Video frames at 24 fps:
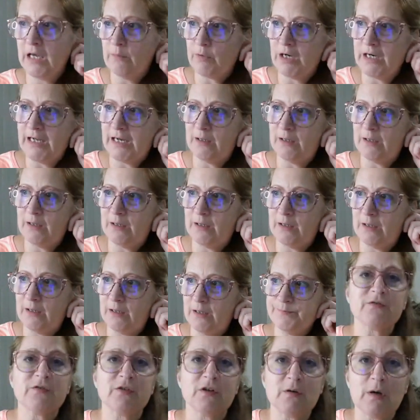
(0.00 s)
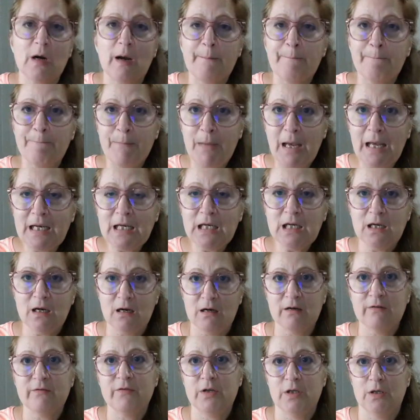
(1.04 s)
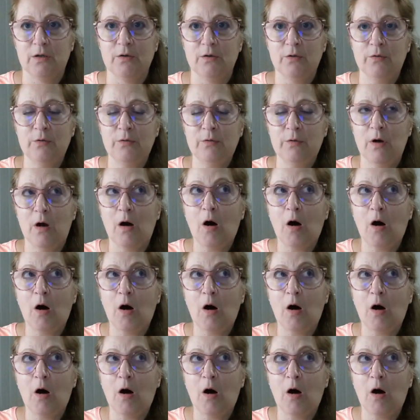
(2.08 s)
right out. Because for many of you,